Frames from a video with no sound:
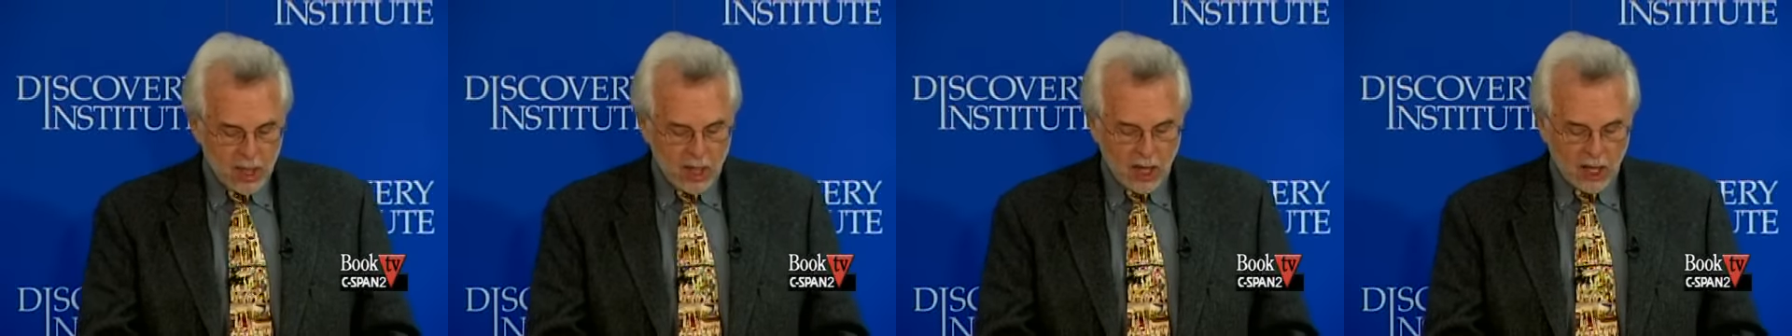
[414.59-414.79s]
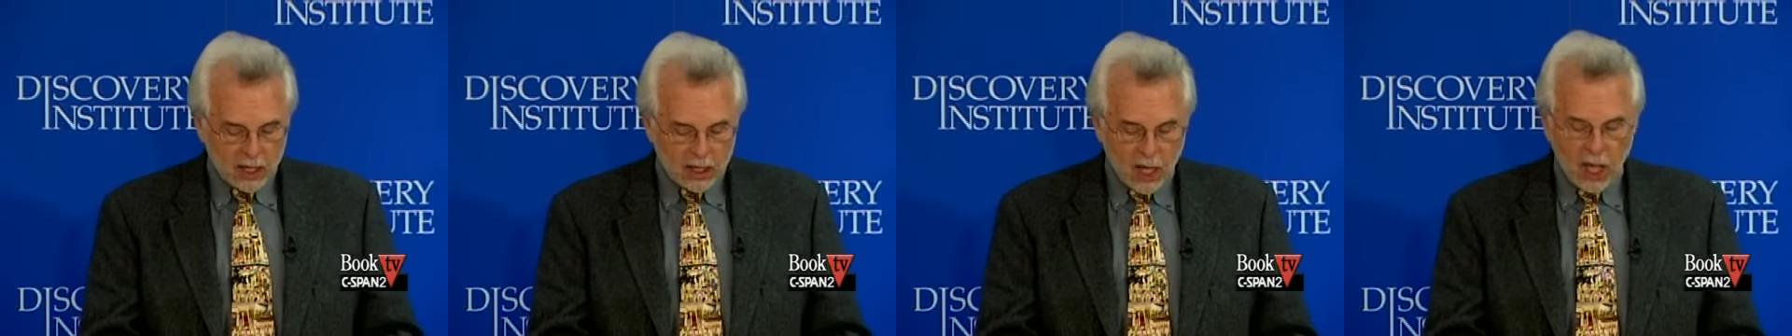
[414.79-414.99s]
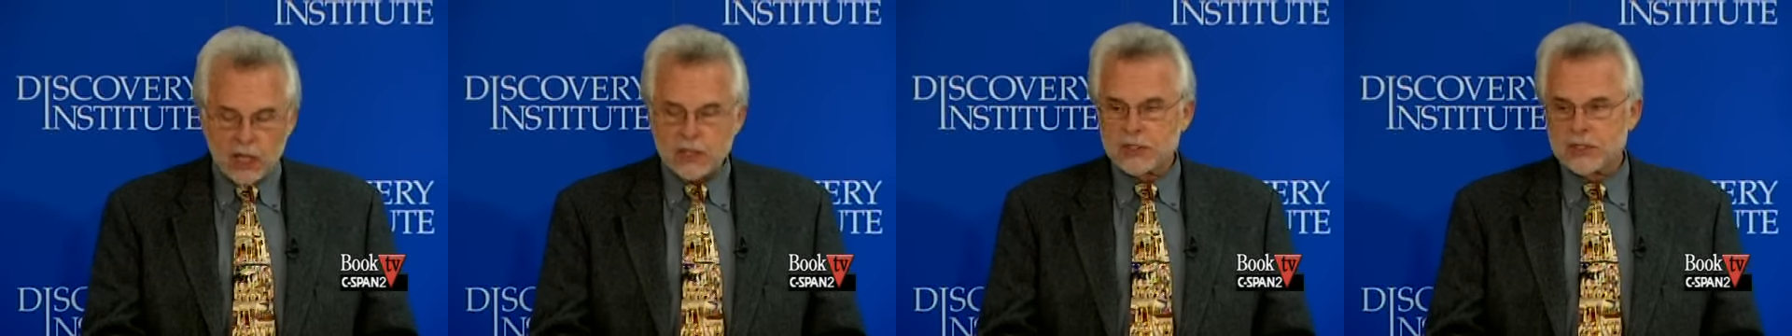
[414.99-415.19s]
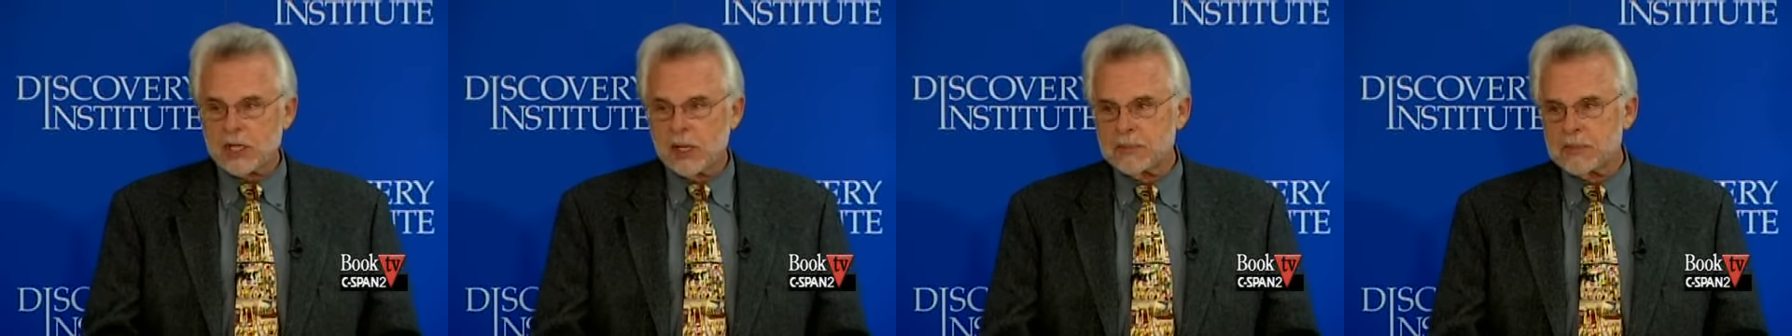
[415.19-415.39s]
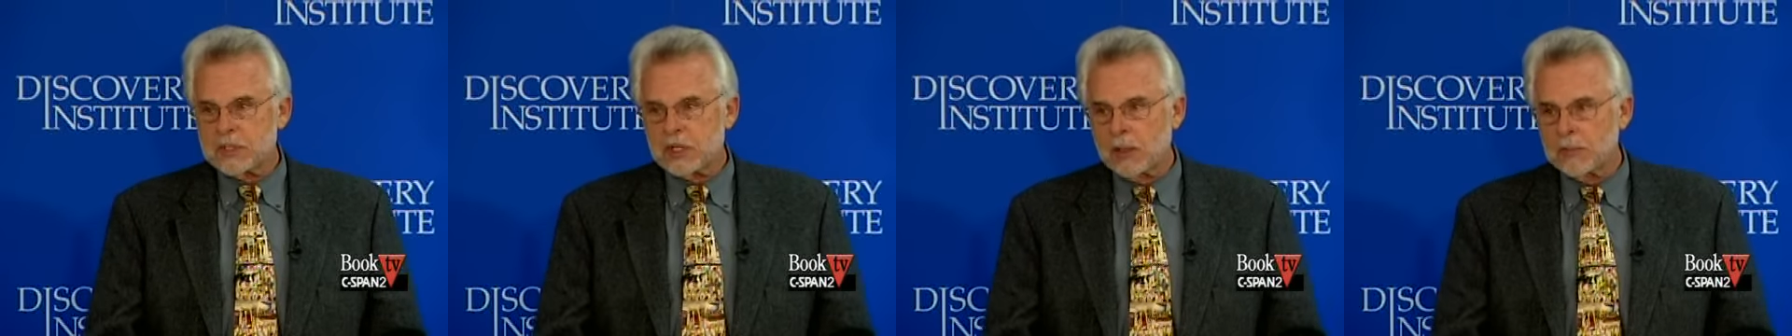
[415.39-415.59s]
a
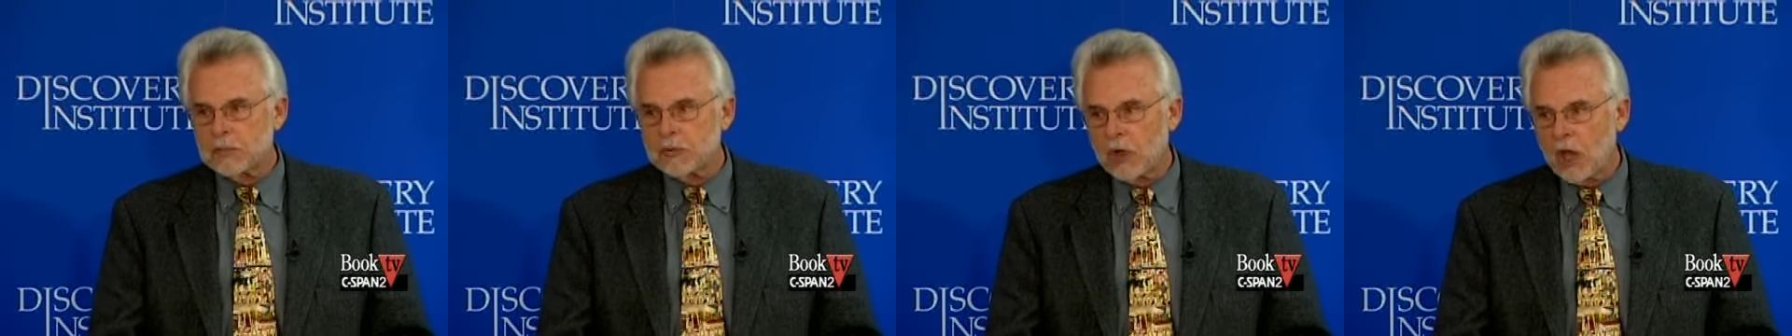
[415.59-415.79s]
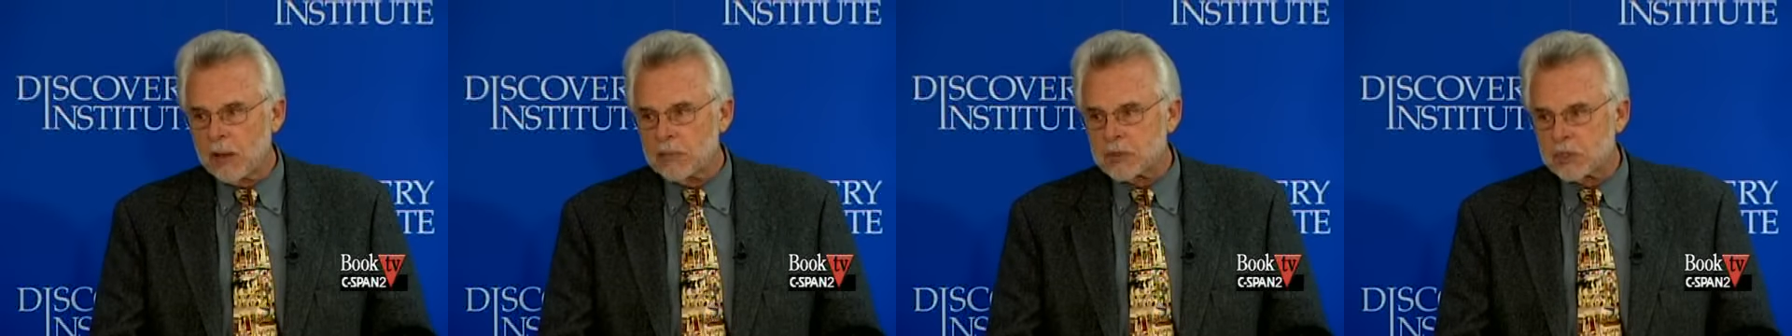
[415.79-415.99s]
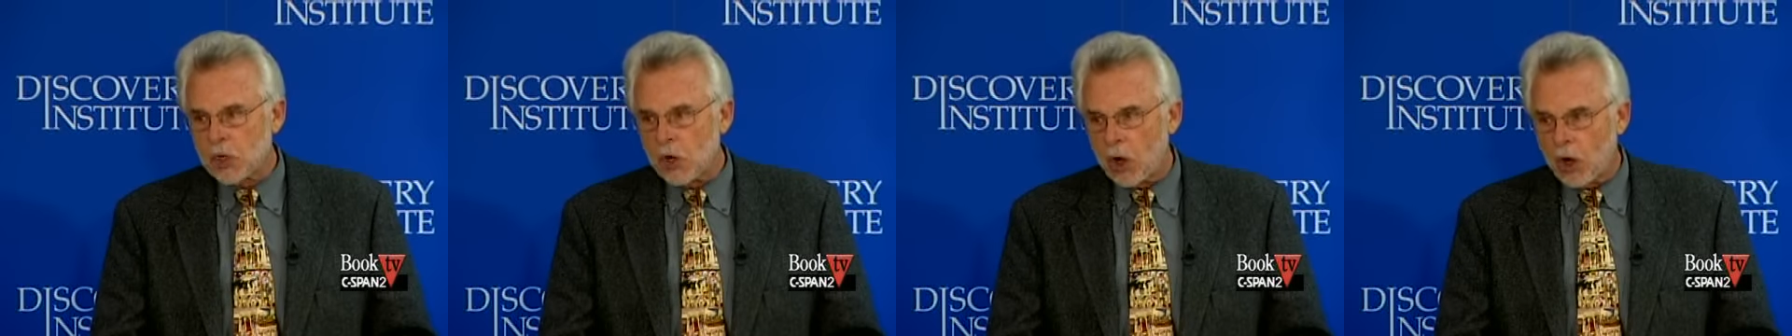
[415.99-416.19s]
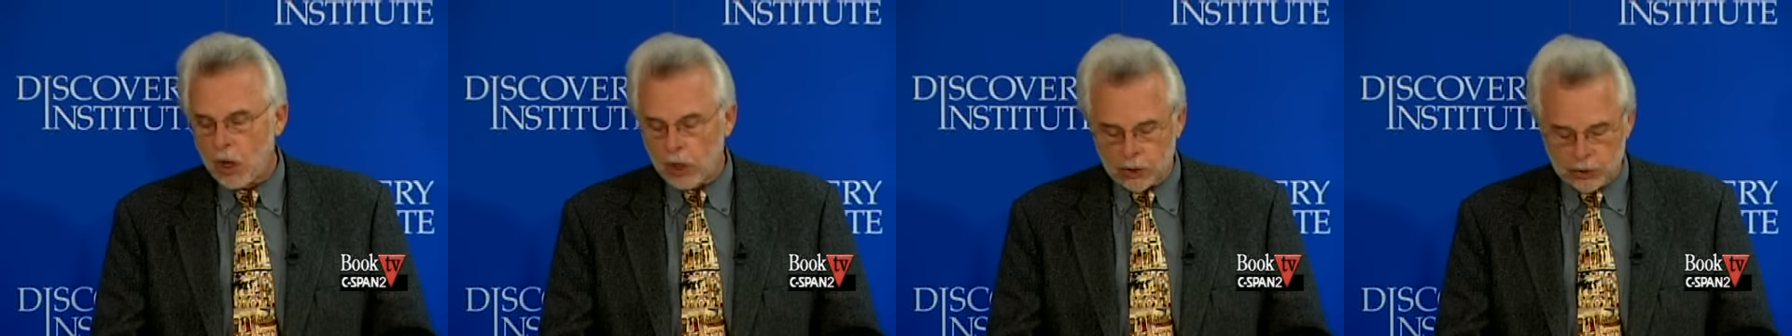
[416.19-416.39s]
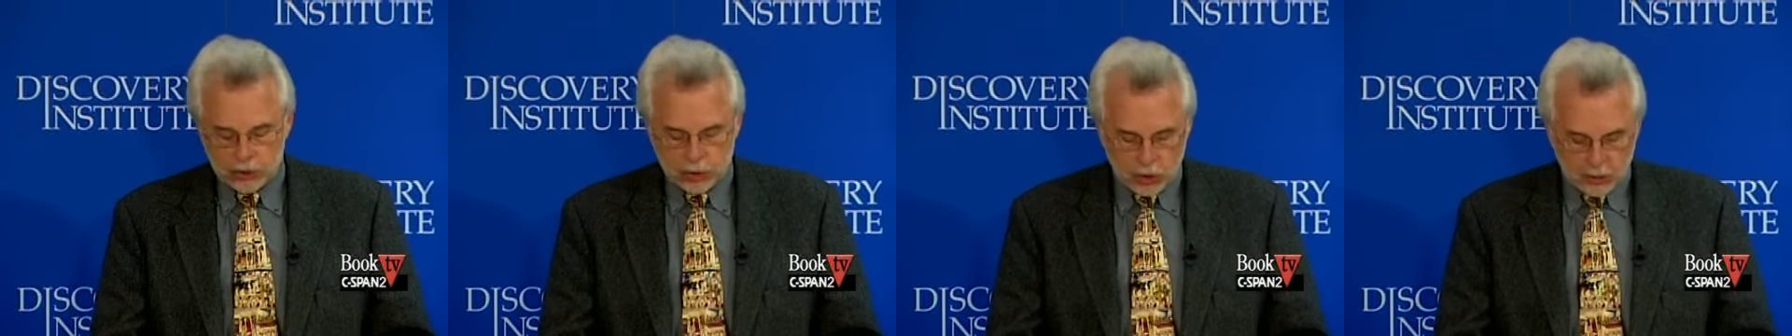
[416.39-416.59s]
concept sometimes
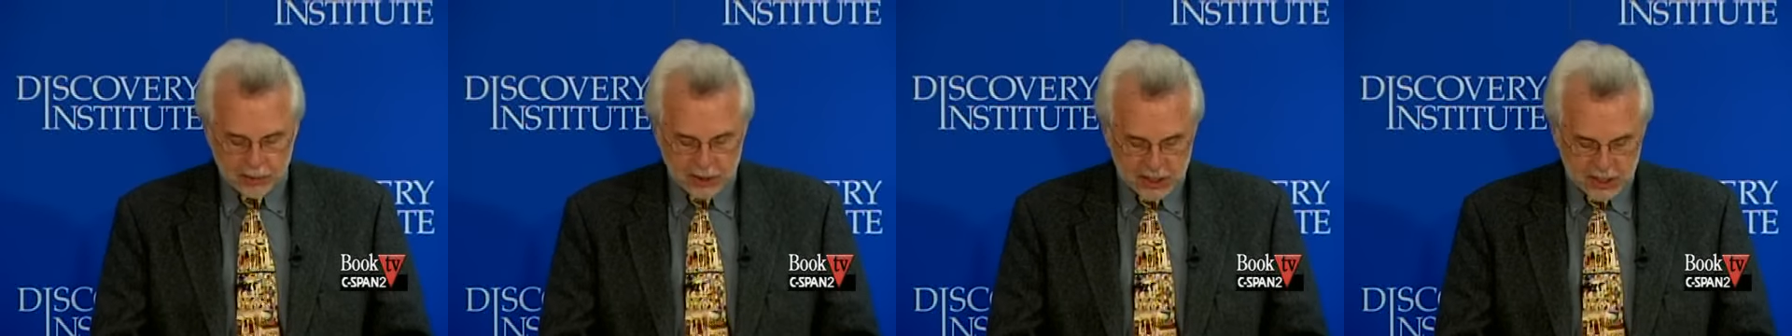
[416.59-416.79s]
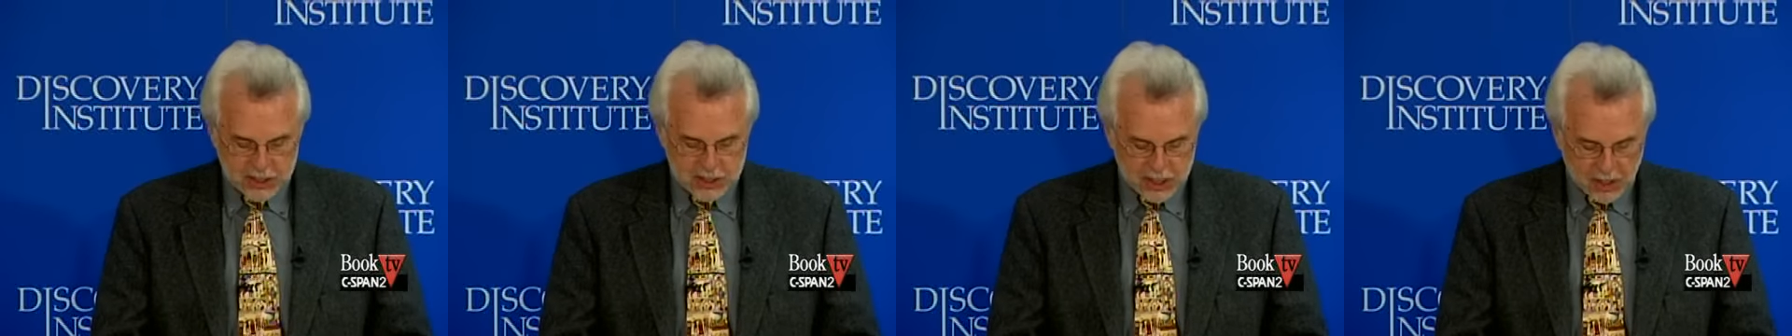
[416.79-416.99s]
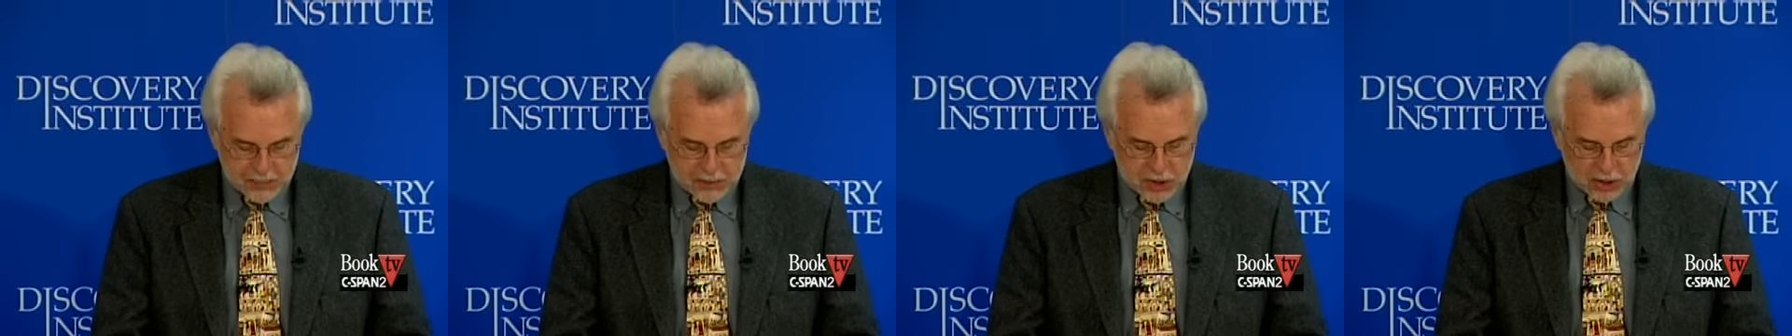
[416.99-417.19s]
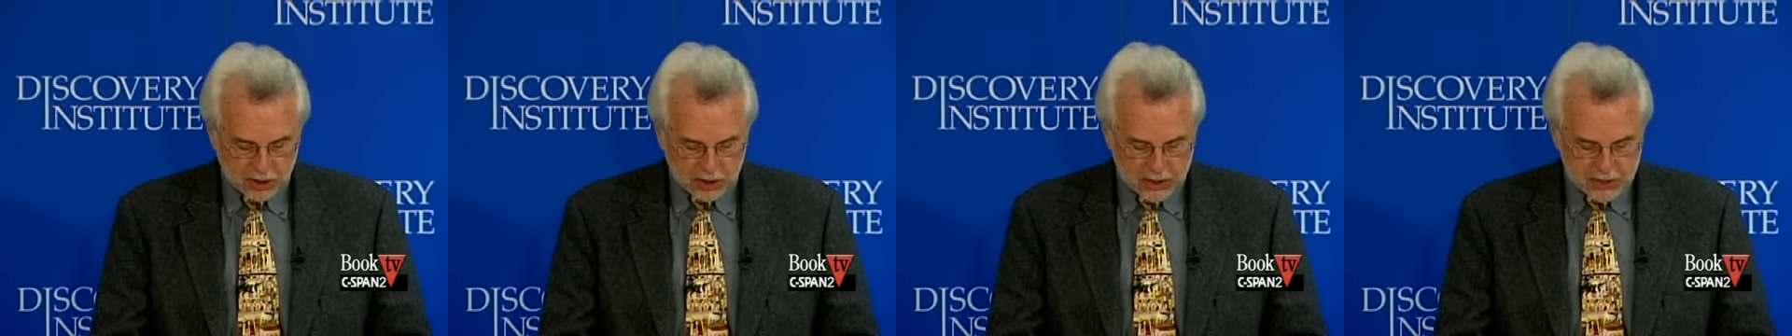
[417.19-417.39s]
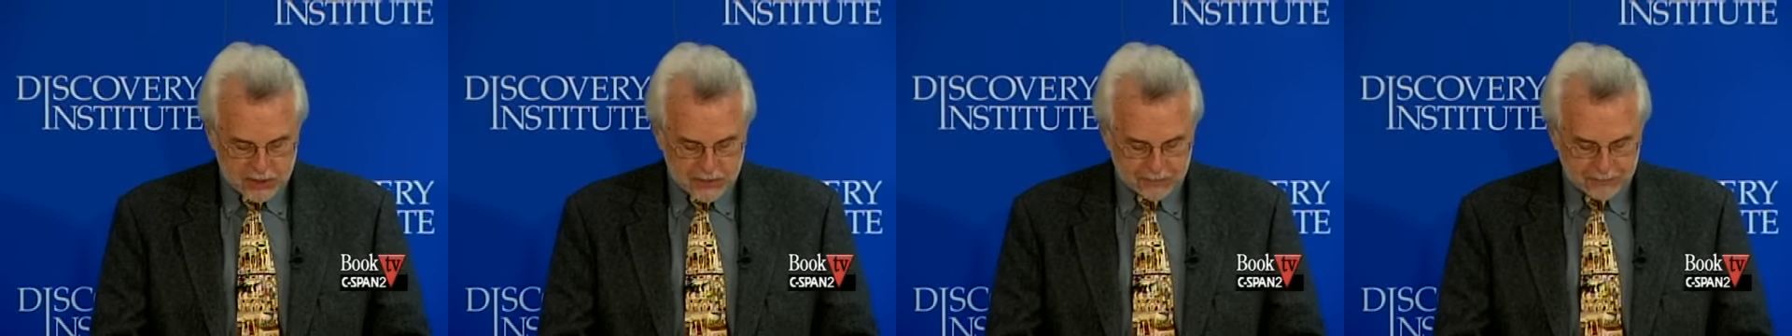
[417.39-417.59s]
called human
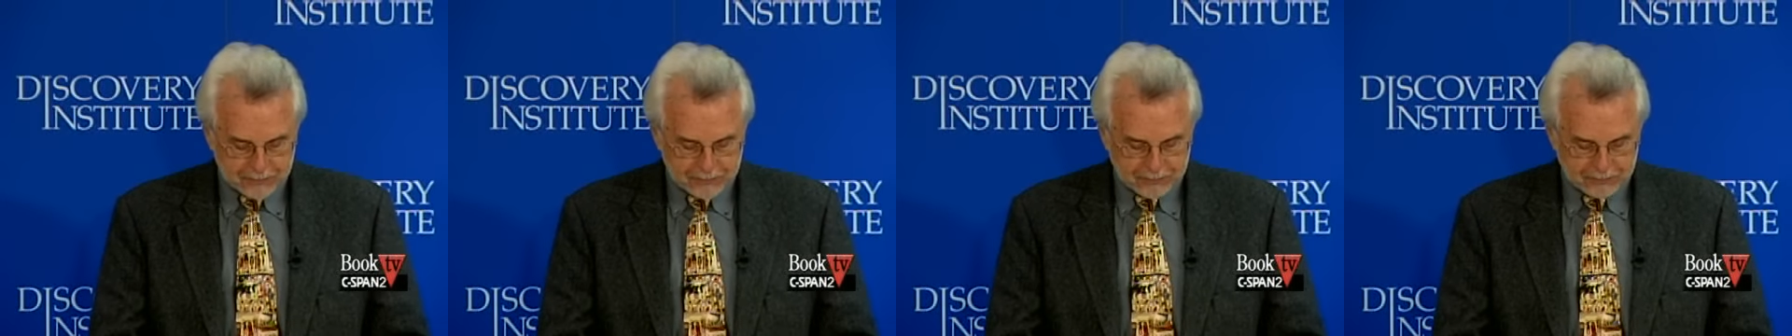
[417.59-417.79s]
exceptionalism.